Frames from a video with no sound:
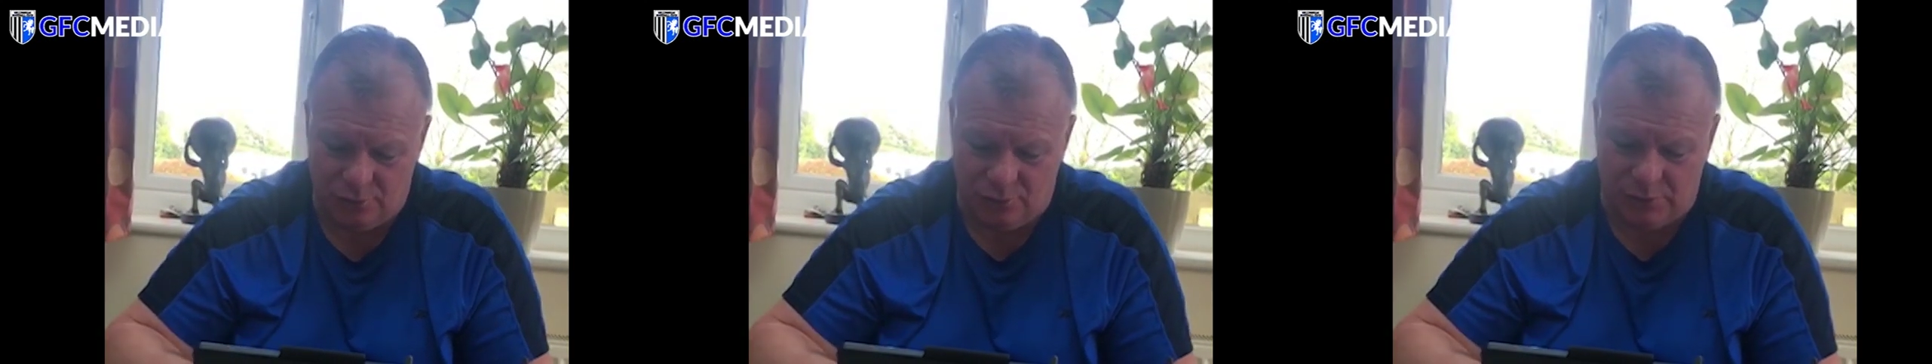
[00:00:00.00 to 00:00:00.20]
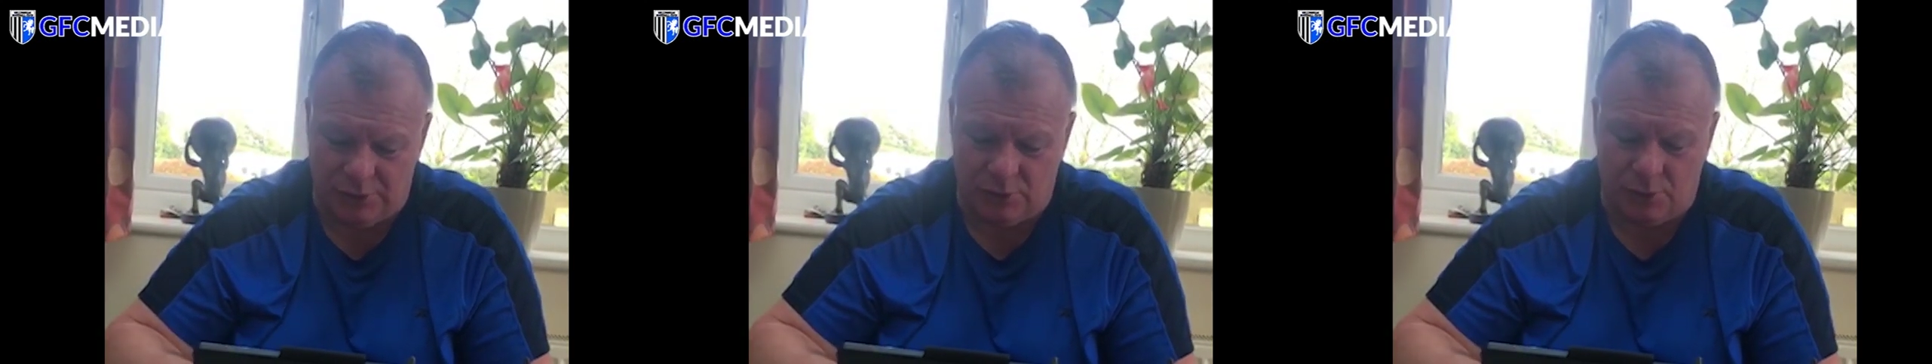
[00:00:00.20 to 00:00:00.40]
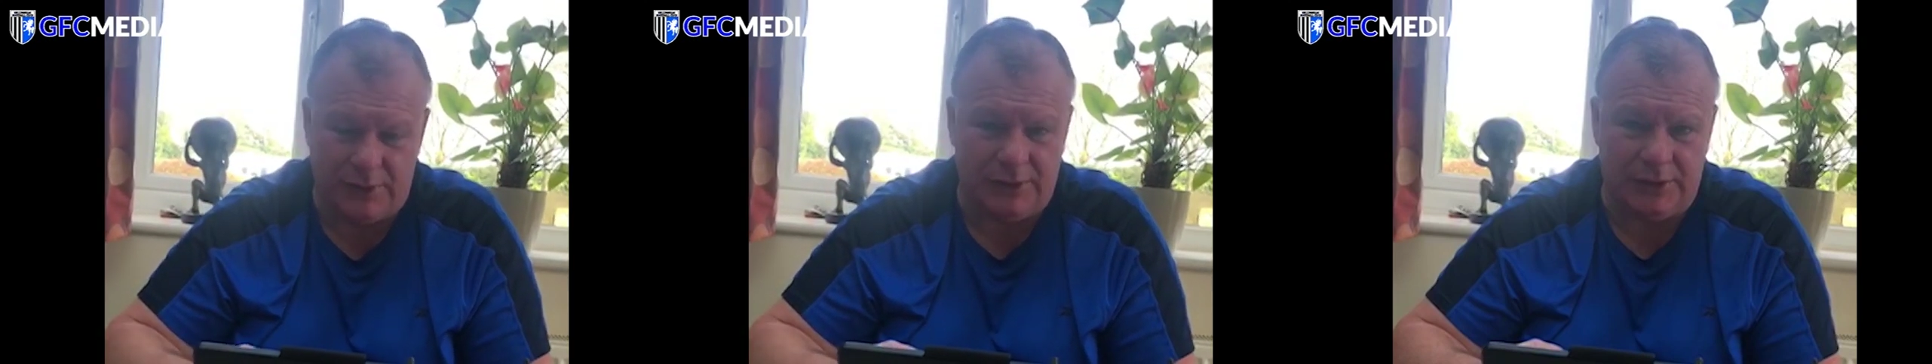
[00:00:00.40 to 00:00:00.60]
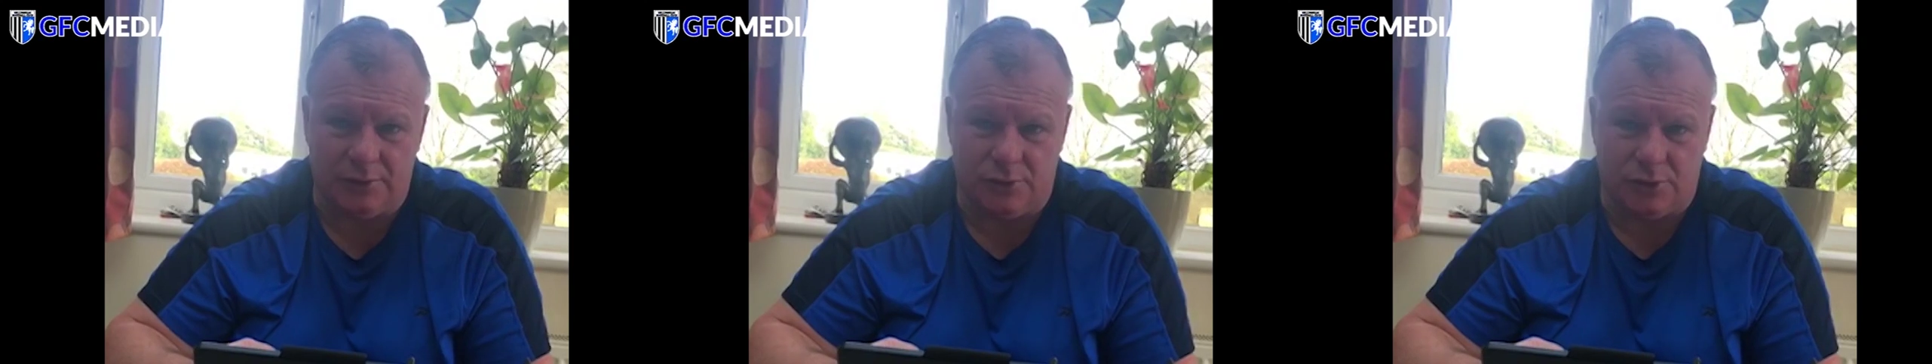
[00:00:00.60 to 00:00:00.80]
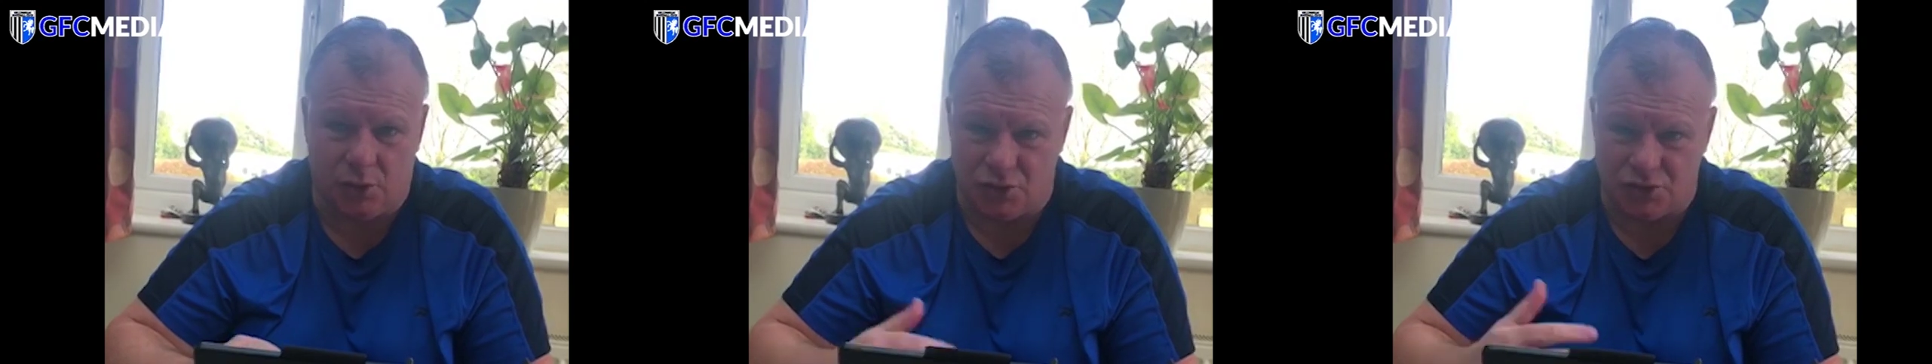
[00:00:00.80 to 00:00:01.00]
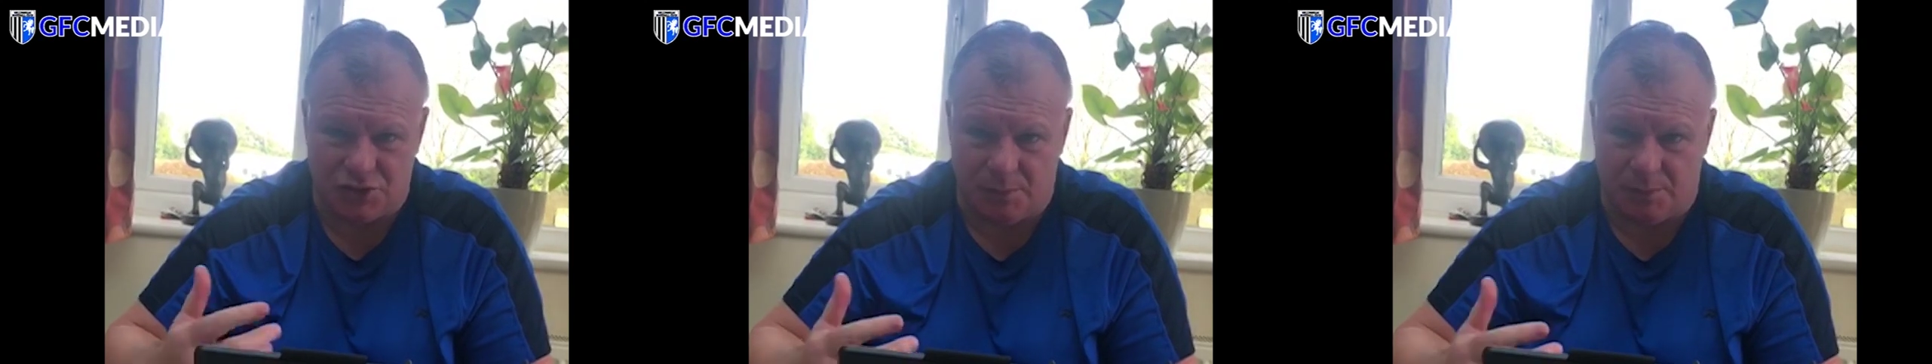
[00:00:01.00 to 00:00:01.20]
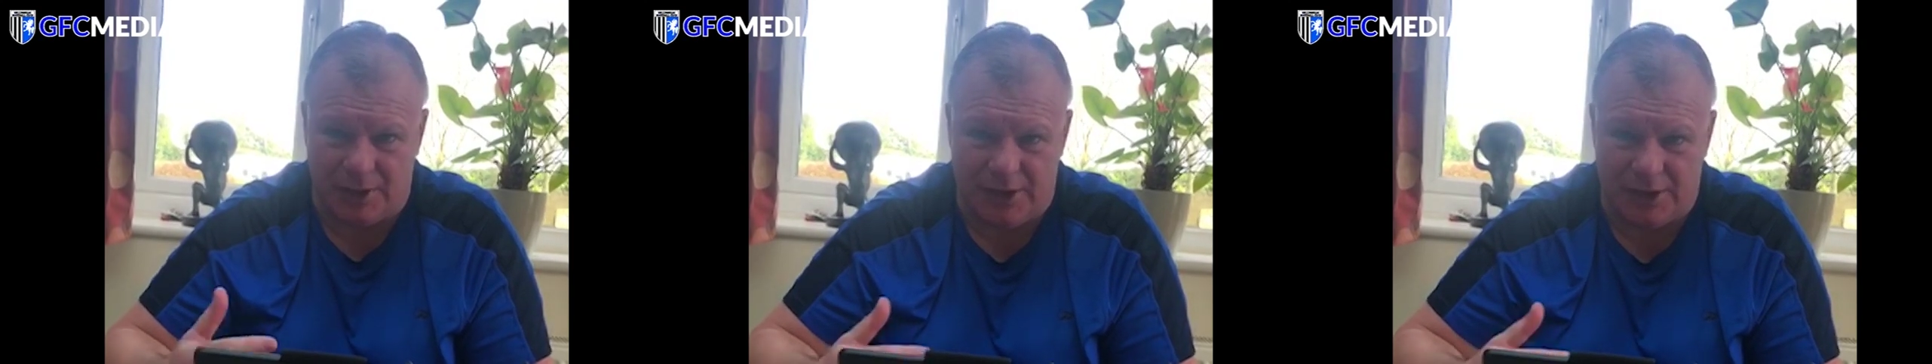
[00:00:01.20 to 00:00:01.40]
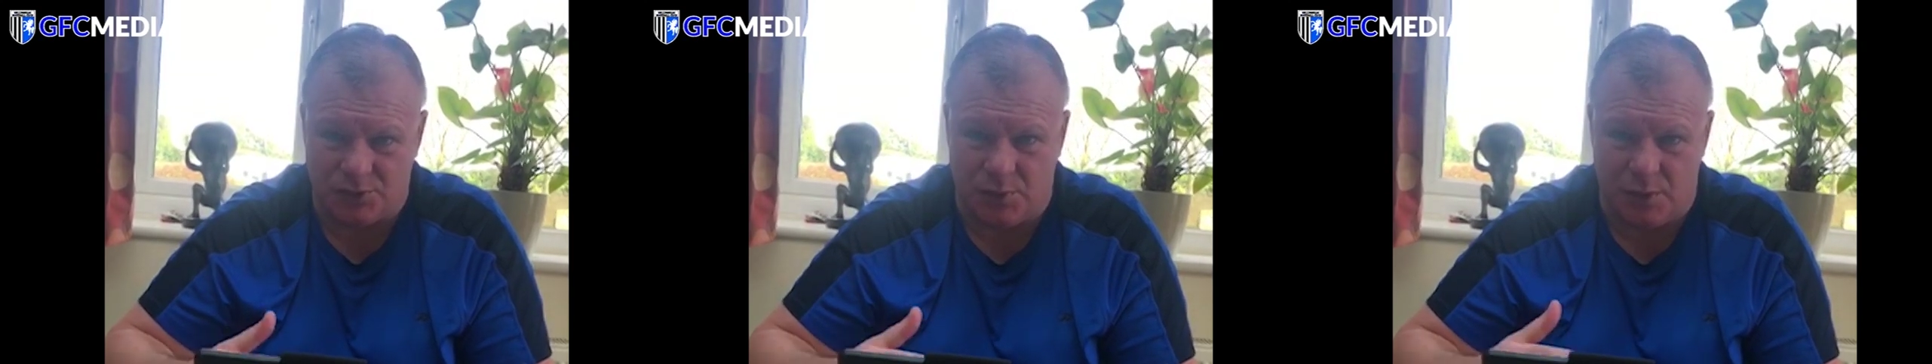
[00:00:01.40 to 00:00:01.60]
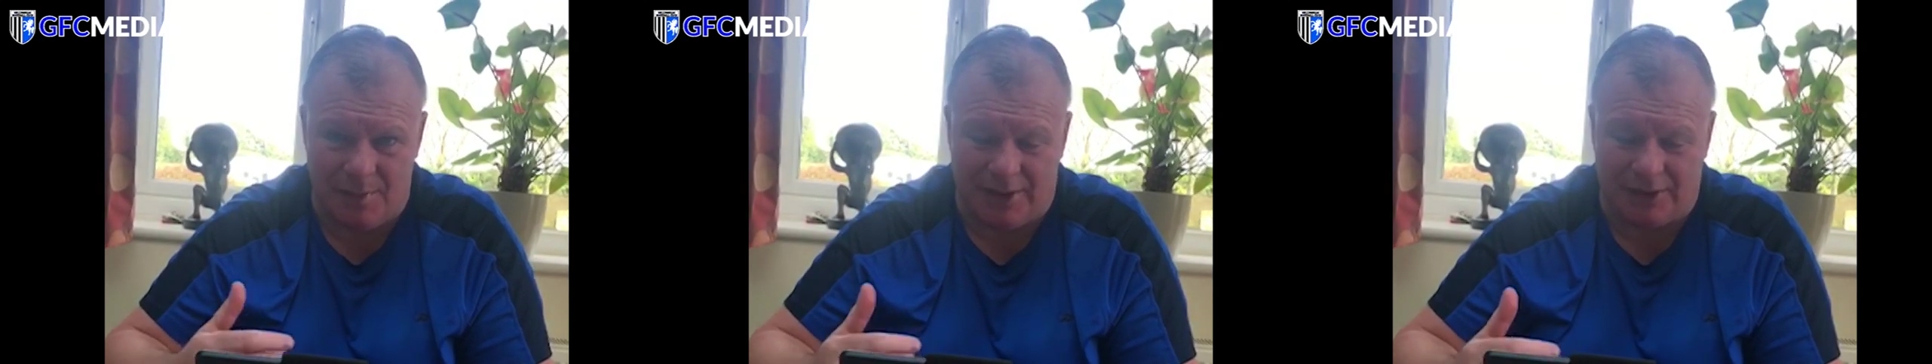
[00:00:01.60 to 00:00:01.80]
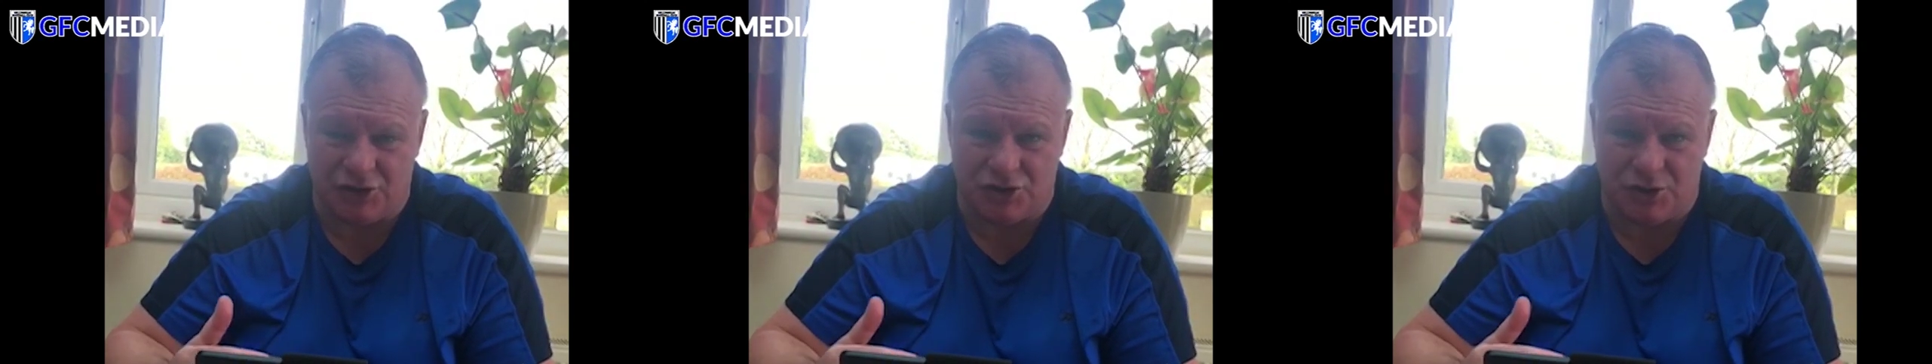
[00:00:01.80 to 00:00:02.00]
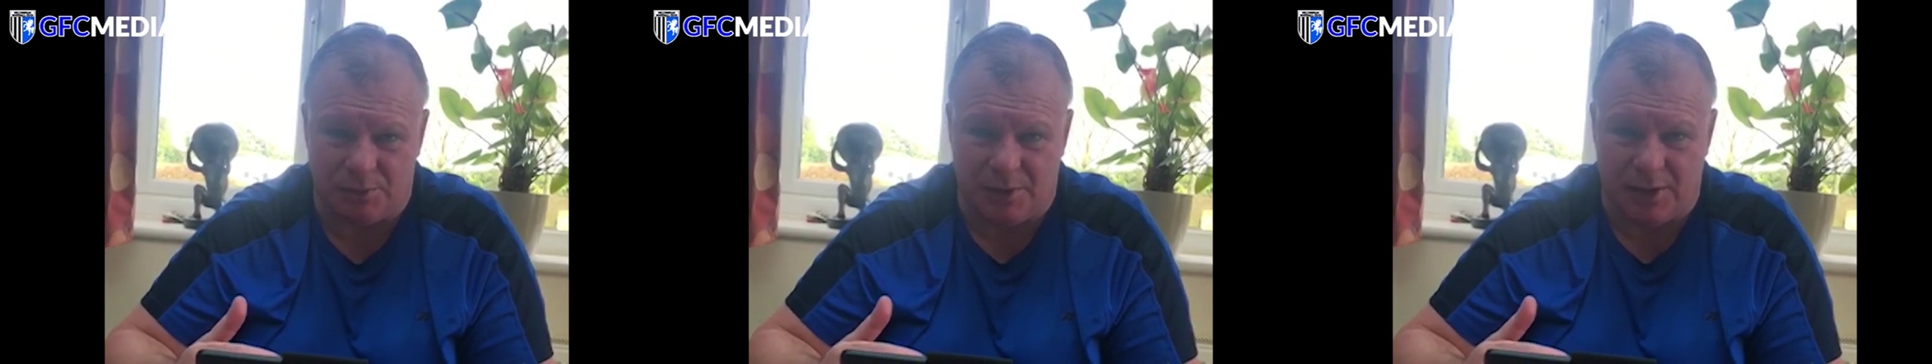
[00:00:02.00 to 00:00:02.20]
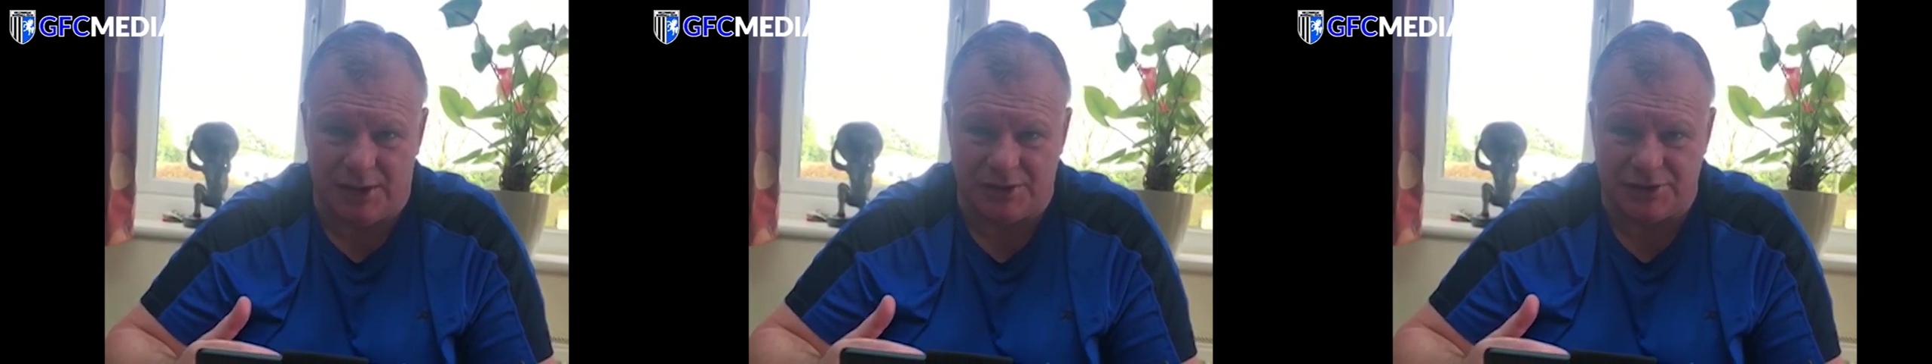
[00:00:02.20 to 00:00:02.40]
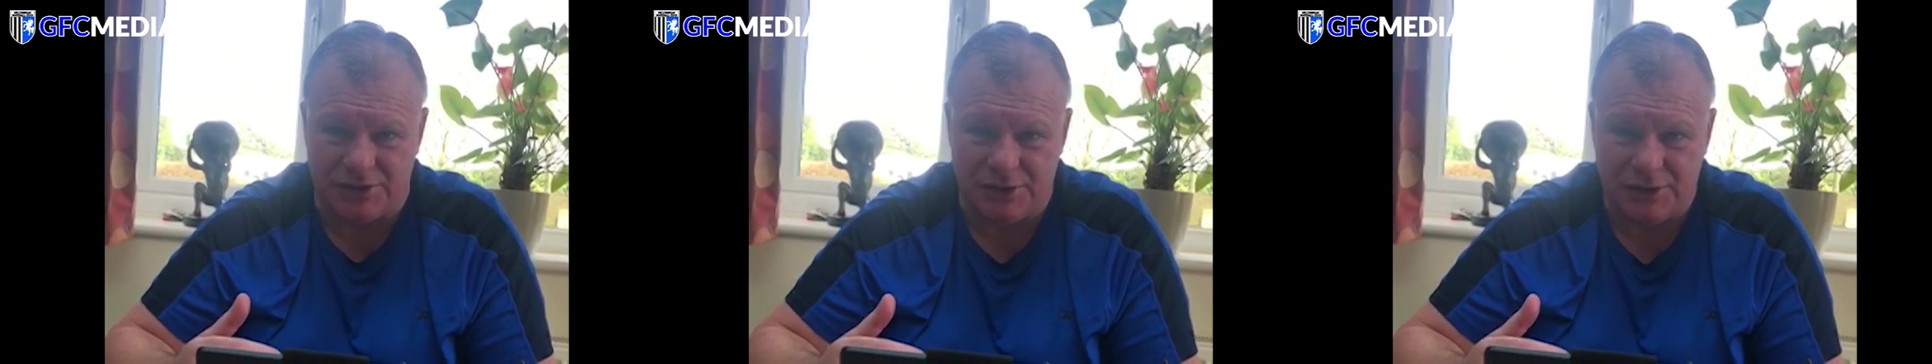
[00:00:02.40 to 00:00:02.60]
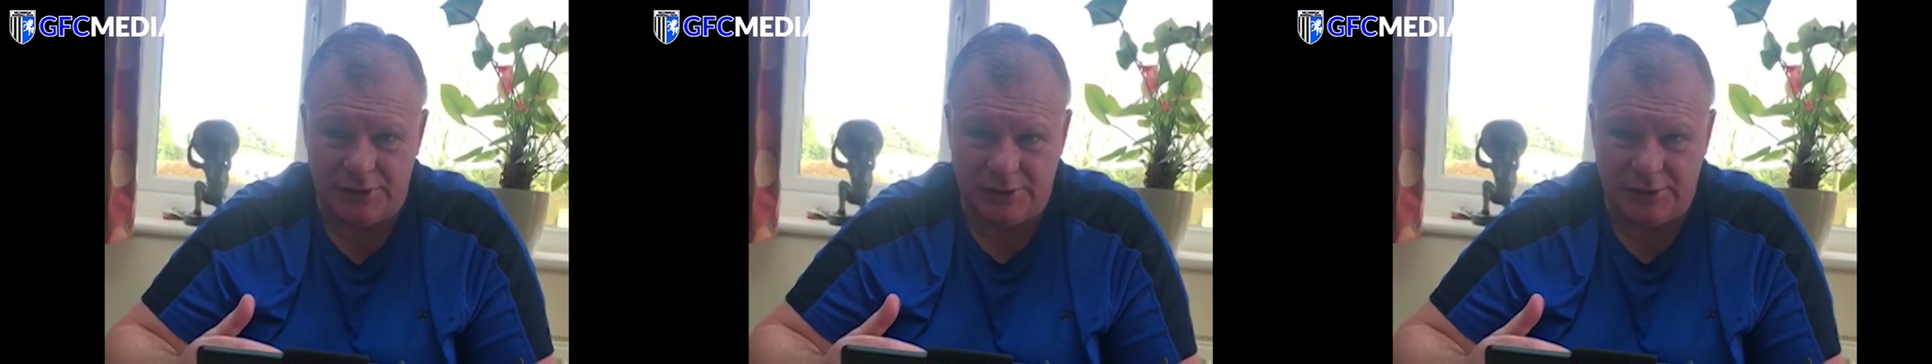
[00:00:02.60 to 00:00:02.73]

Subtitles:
We coach the players, we manage the players,